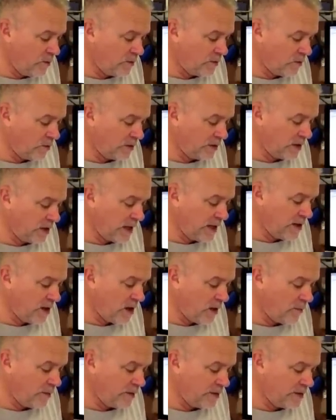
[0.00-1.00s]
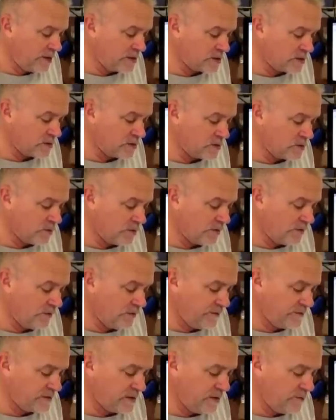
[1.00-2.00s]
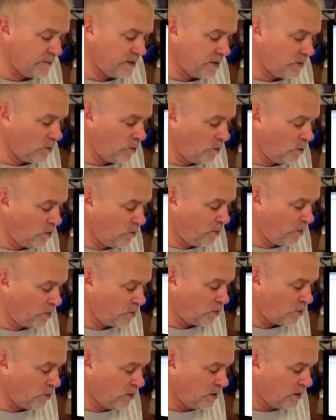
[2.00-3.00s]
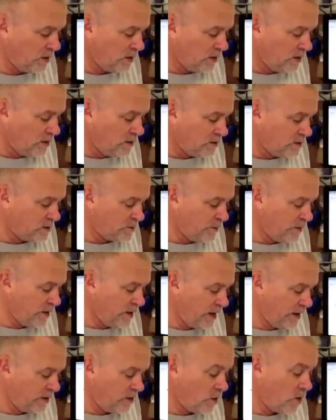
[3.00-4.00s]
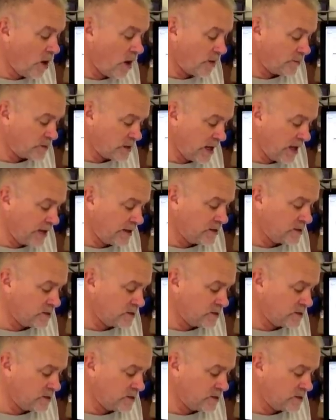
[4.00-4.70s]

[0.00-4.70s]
with only late hop additions with a 15-minute whirlpool. This beer had no hops added